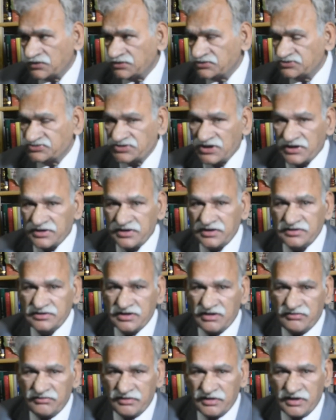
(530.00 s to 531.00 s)

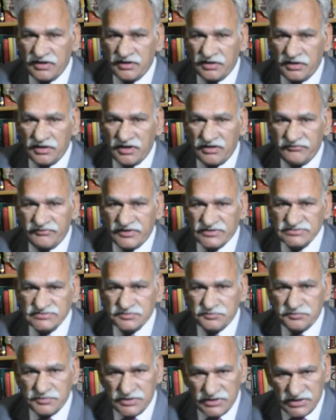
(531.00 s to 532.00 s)
Secondary evidence
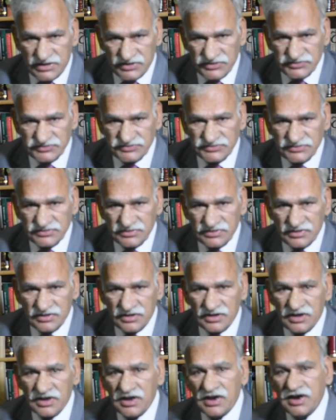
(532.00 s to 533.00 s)
means
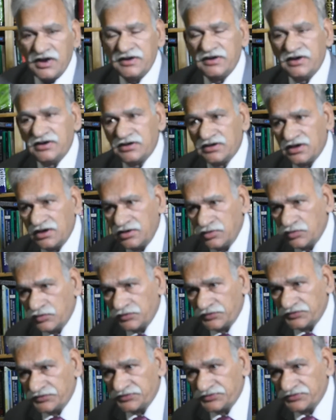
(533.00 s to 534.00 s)
and
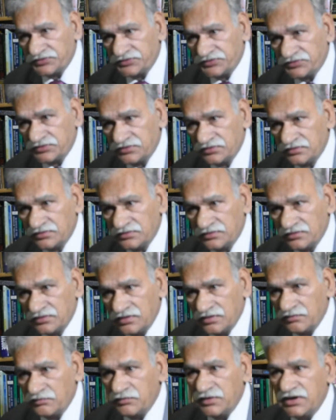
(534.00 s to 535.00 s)
includes,
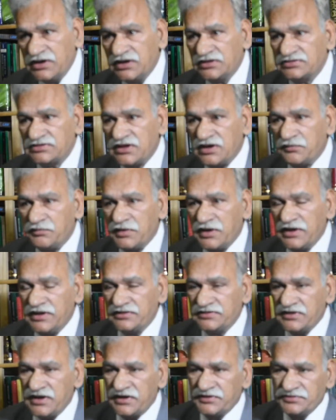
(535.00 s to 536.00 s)
meaning thereby
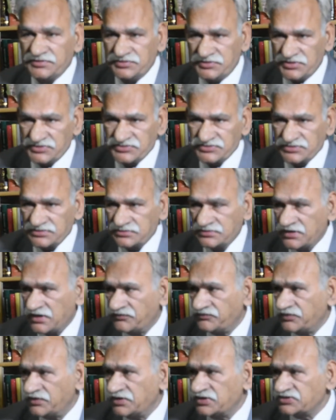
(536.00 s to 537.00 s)
that this
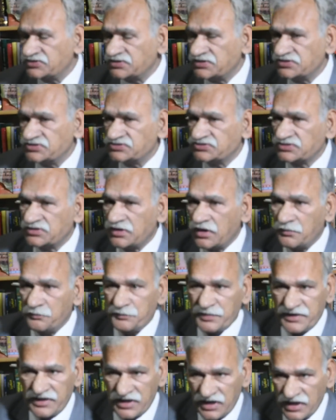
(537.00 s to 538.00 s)
definition is
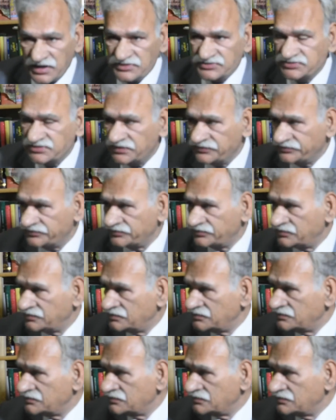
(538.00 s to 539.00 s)
comprehensive,
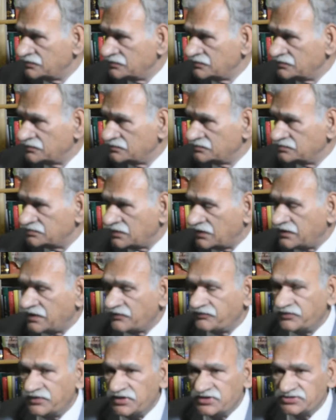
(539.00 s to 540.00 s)
the
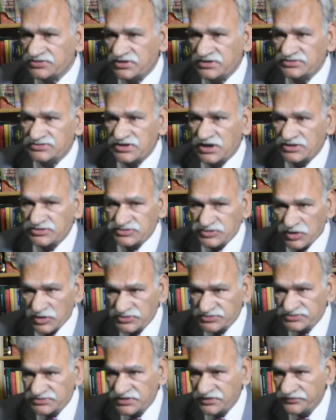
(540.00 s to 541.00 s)
definition is
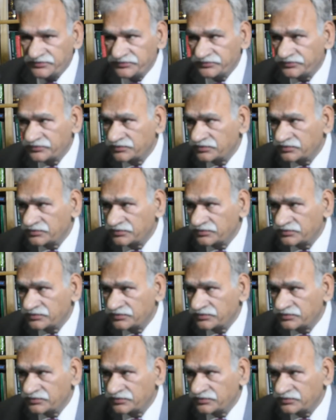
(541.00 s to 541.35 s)
exhaustive.